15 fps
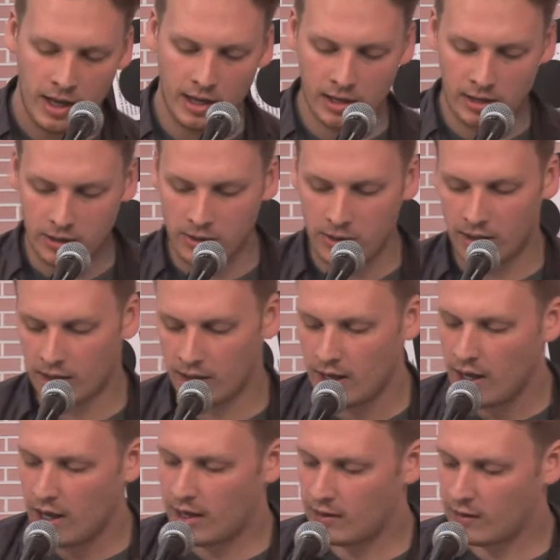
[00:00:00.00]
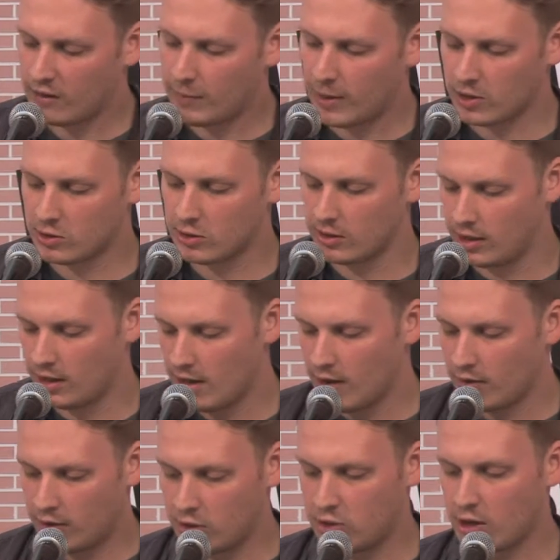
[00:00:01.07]
including and especially
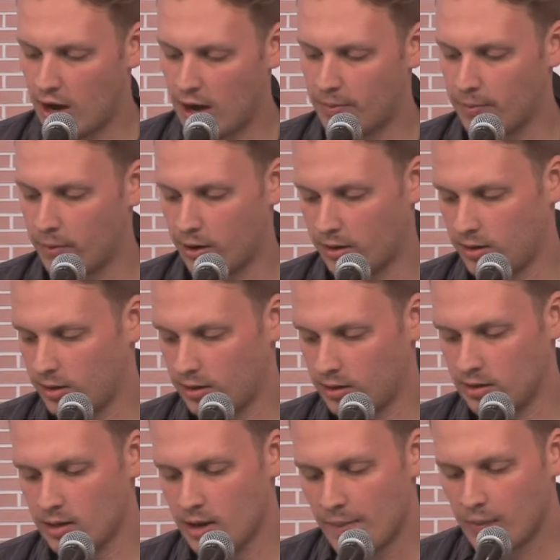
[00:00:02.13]
the job market.